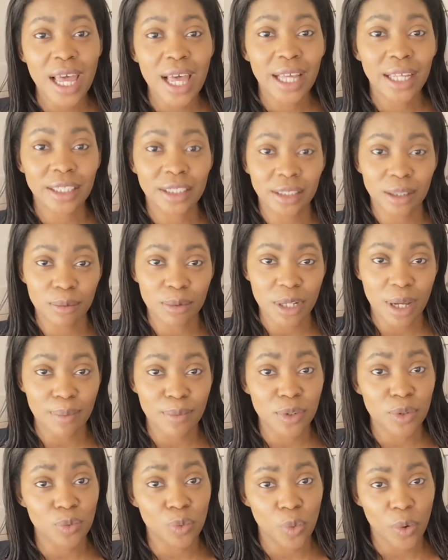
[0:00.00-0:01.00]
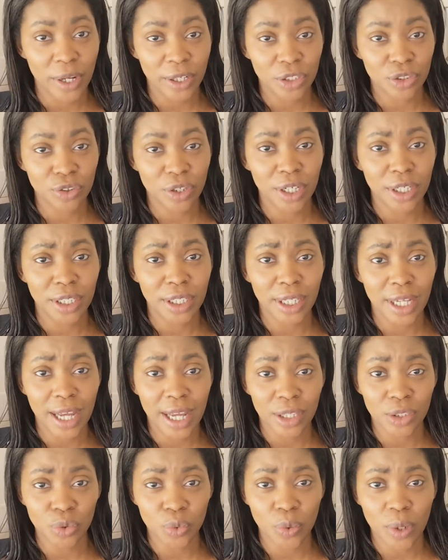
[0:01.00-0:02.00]
and sometimes some weight training
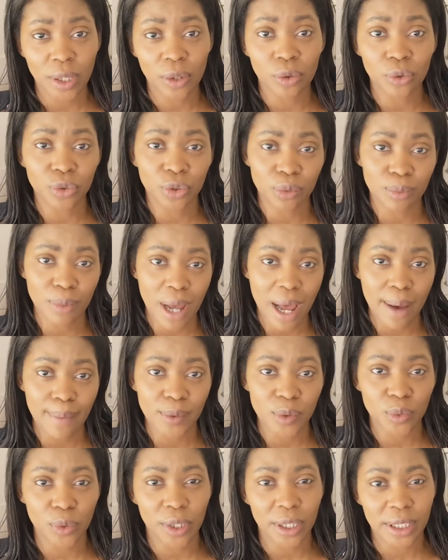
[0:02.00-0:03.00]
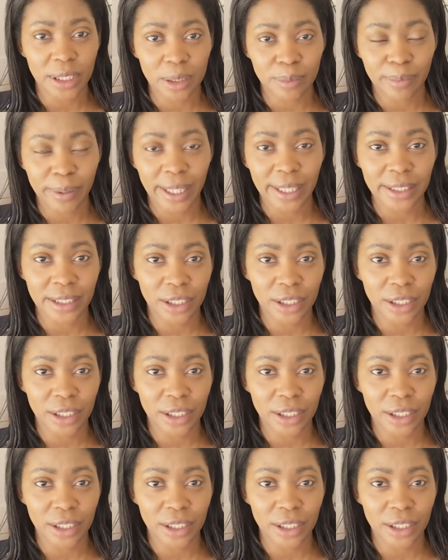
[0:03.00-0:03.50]
as well, or some abs work, it depends.